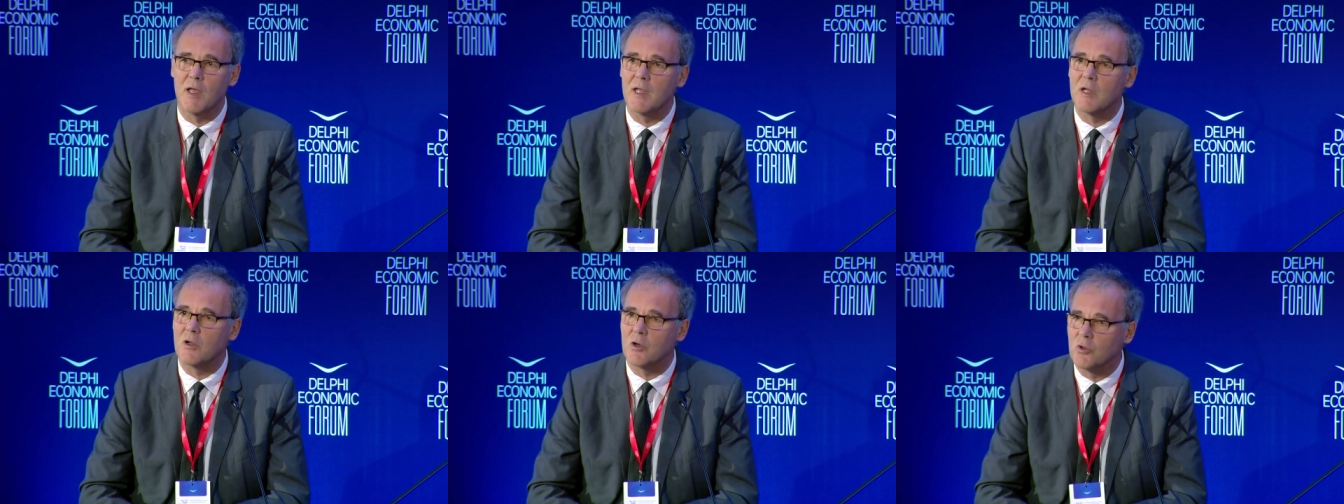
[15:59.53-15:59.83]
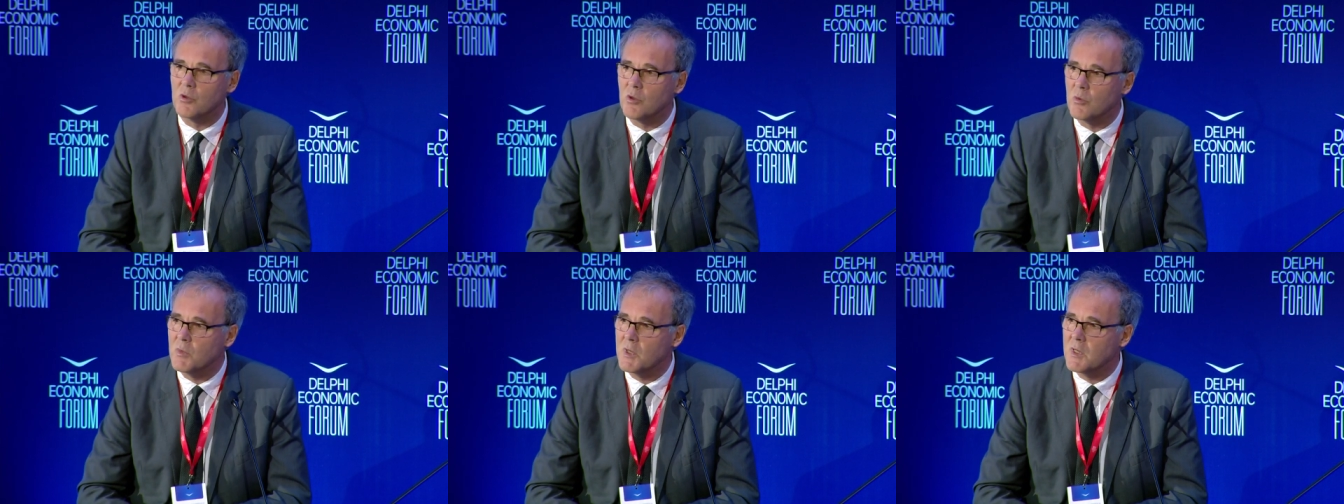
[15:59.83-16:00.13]

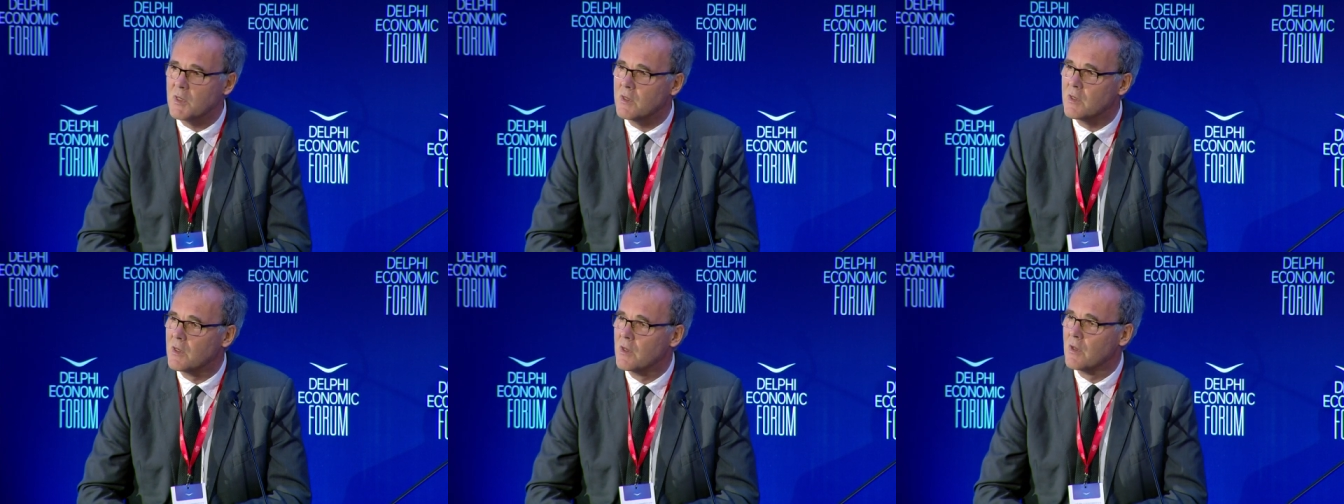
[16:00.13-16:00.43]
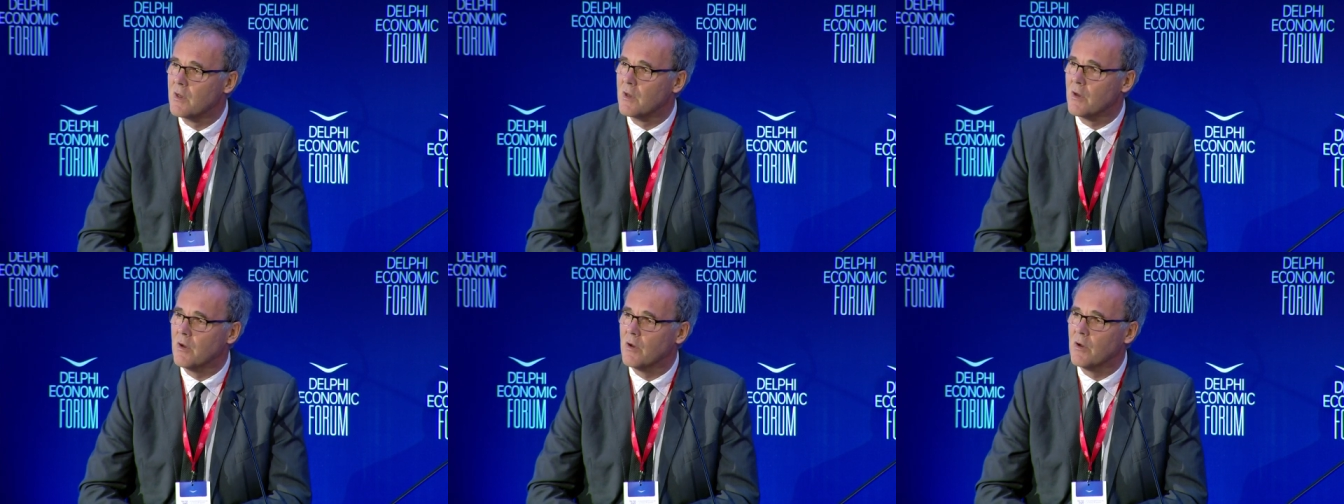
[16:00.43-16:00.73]
economy
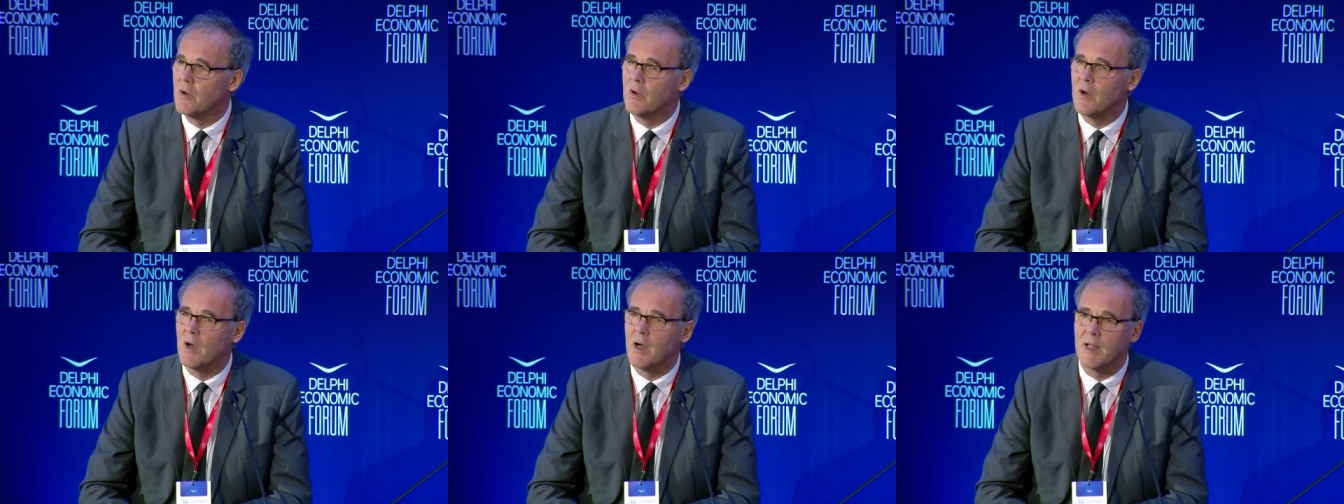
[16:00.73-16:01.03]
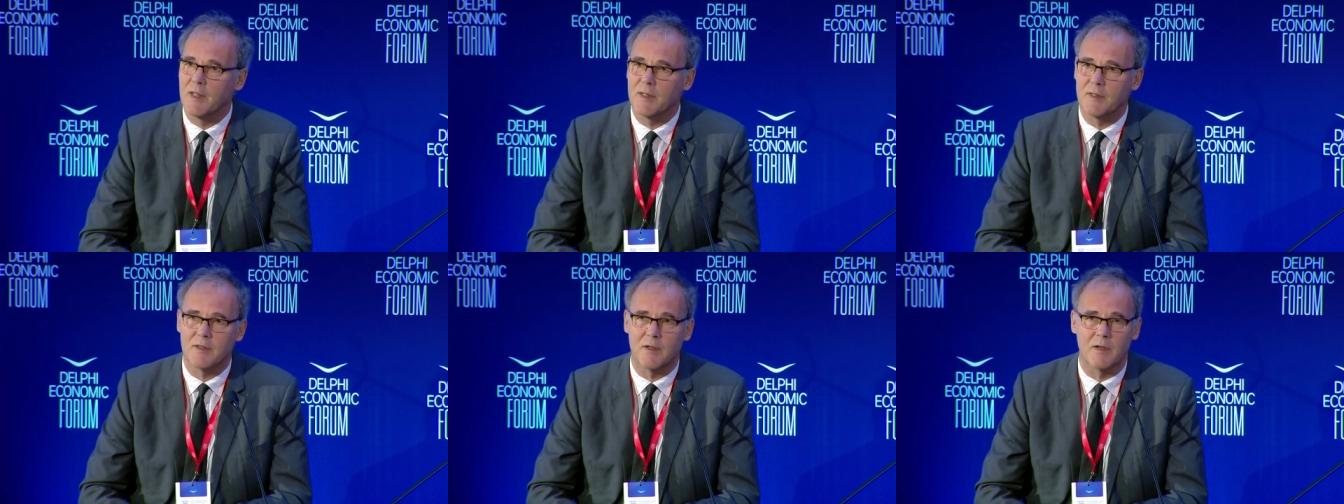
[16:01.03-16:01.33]
uh,
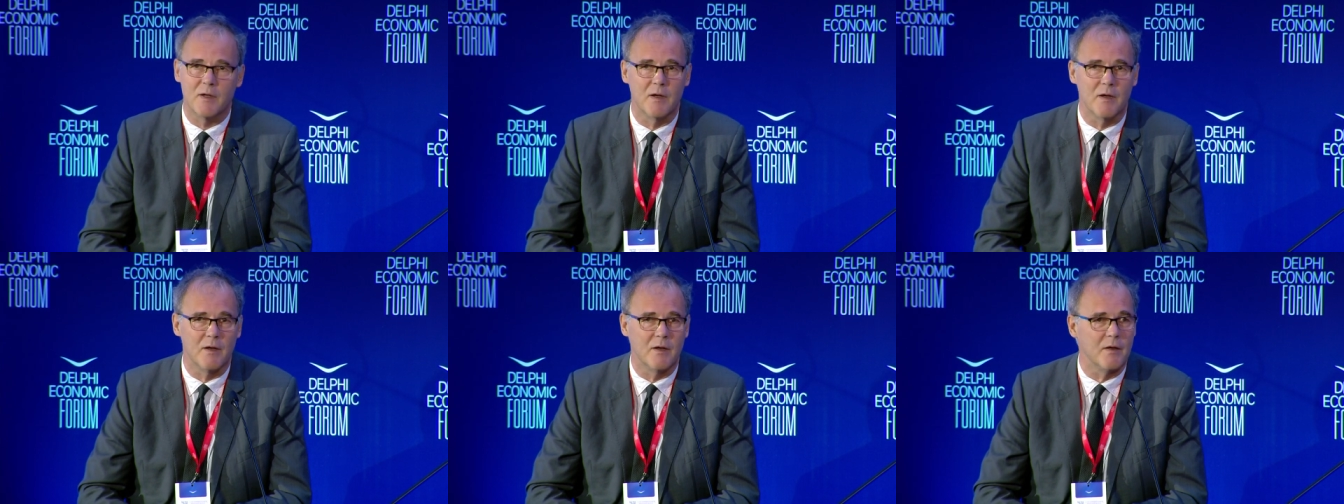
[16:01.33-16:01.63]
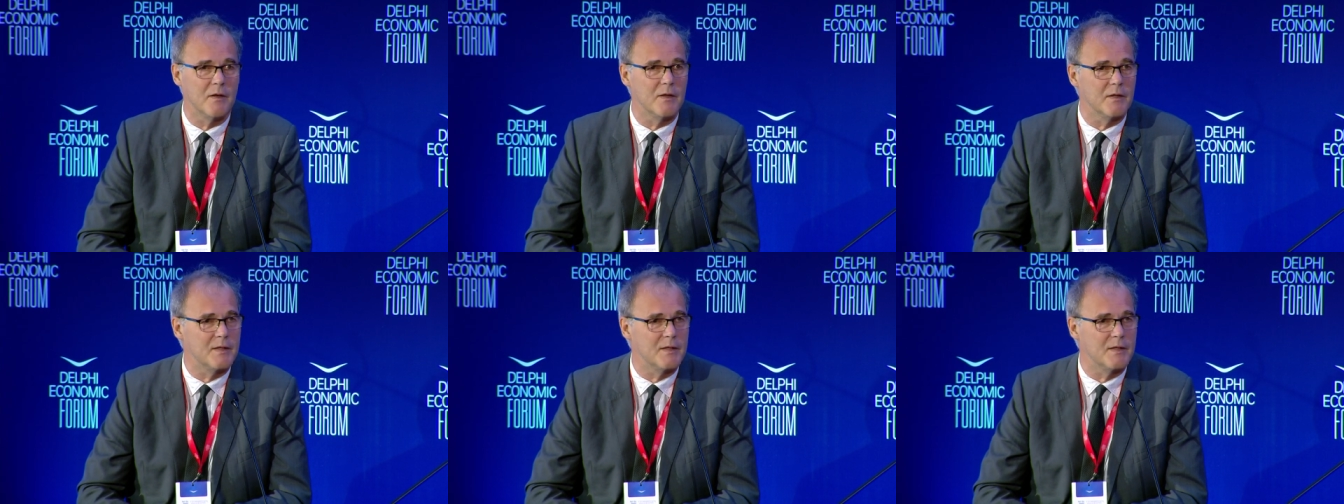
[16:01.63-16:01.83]
and uh,